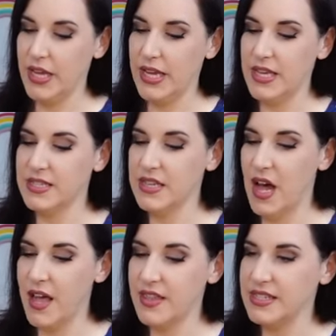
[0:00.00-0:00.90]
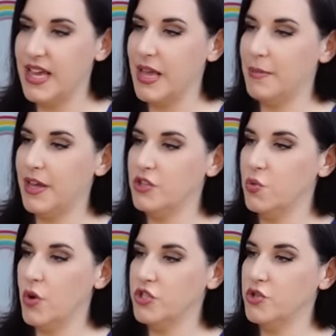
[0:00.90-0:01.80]
He's not the same because
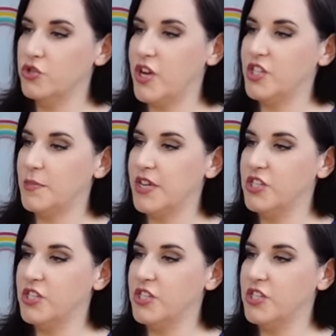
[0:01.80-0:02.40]
once you stretch him,